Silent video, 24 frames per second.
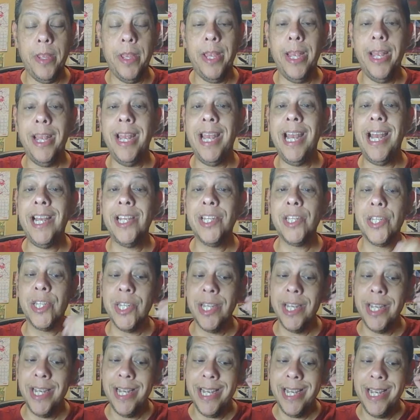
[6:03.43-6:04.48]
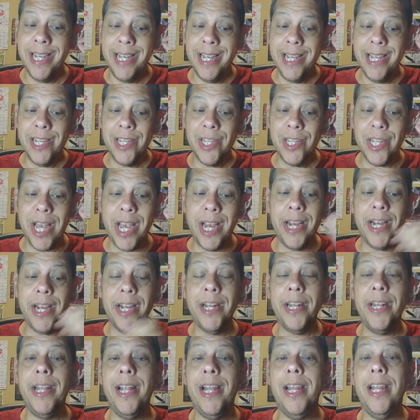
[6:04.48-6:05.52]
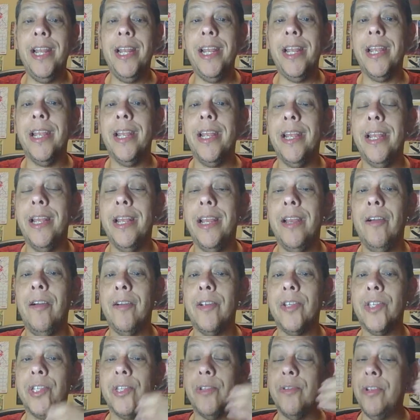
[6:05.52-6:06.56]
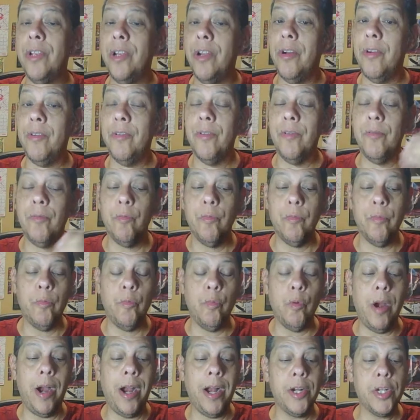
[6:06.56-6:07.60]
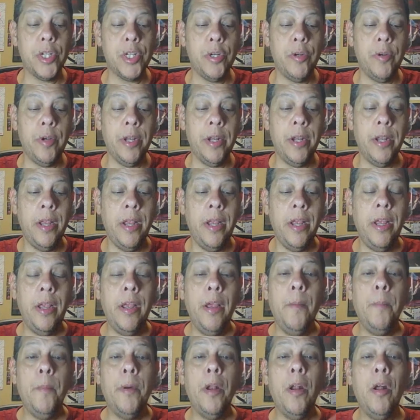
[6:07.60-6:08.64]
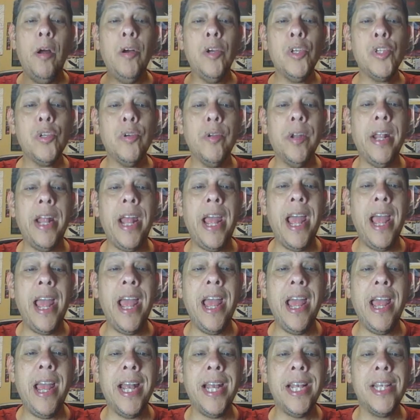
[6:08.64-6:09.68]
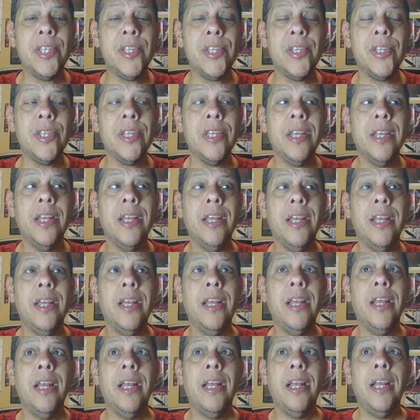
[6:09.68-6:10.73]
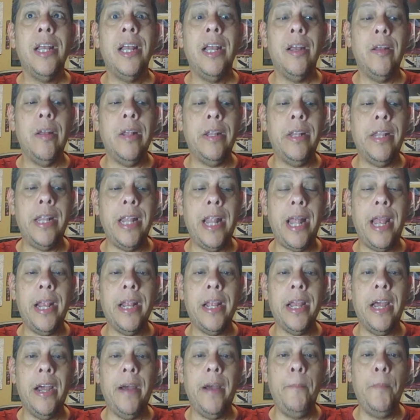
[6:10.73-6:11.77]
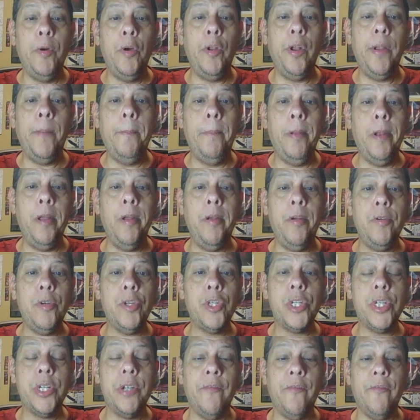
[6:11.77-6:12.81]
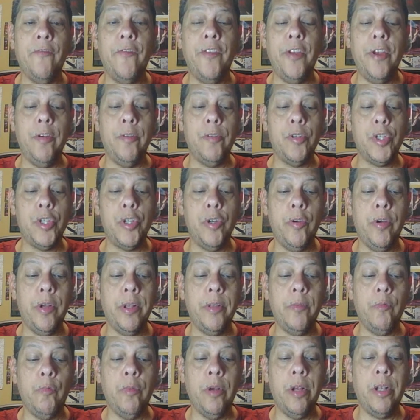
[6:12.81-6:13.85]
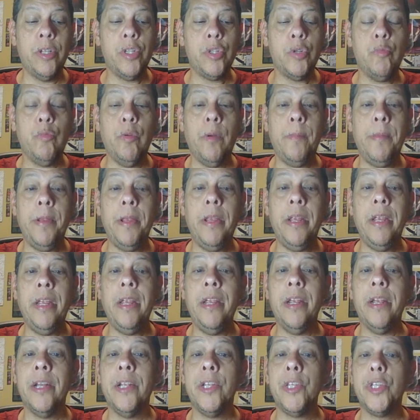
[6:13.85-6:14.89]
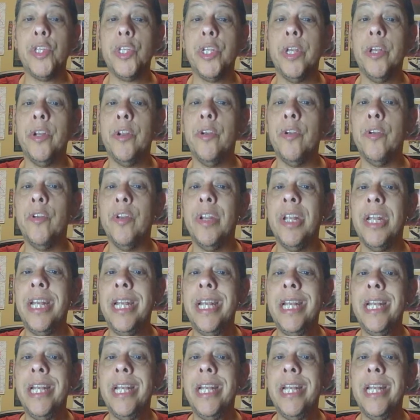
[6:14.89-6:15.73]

It has psychedelic or, you know, rock to it, but also it has like a moody blues feel to it, which would be considered